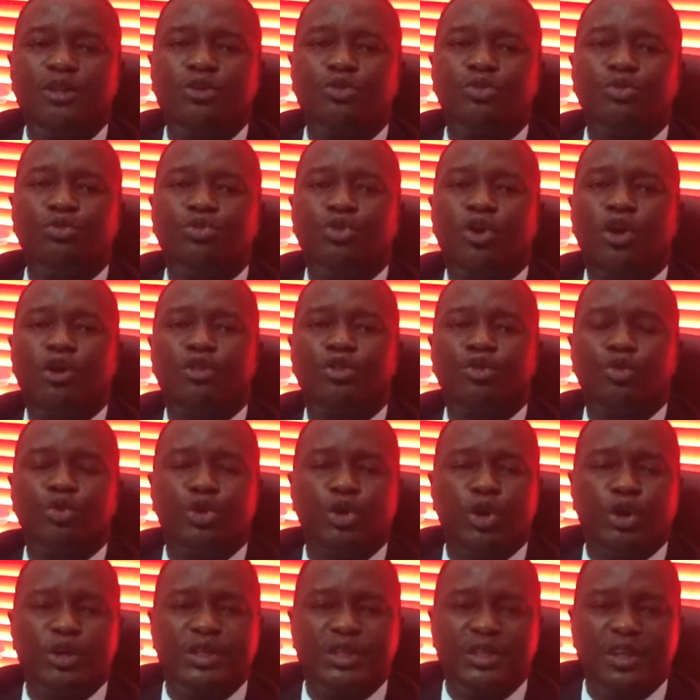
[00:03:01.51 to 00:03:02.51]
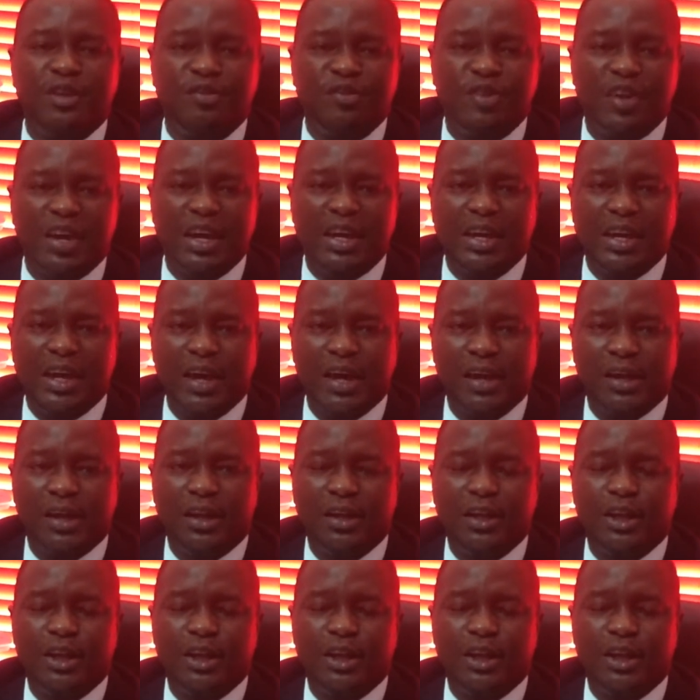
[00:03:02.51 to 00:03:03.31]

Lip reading: to run through your CV again.